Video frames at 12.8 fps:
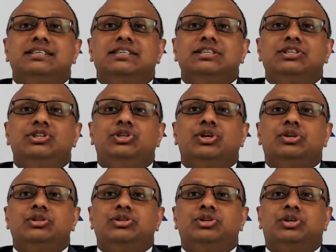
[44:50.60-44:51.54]

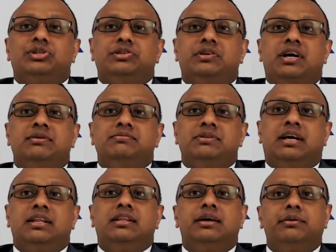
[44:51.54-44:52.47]
Jyotiram
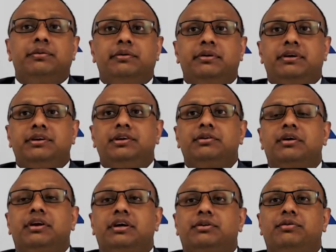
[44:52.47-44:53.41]
Yadav, you
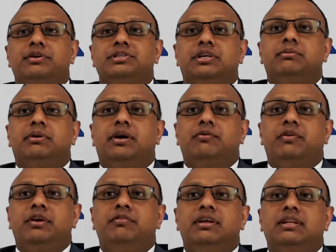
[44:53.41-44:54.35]
got a question about
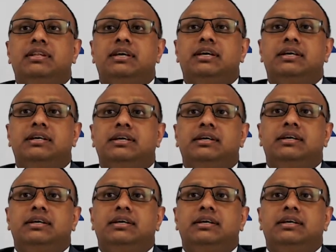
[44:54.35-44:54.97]
when will the